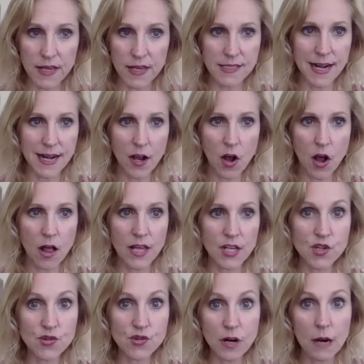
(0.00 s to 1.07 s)
this, and I call
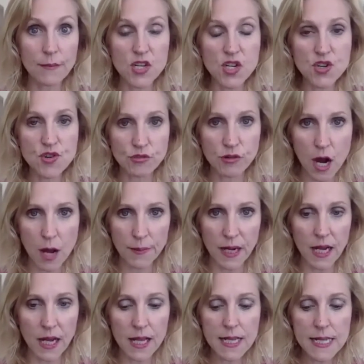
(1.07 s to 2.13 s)
it trauma
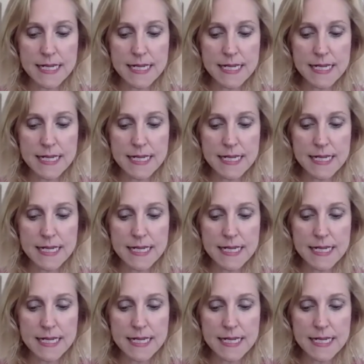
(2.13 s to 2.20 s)
shrama,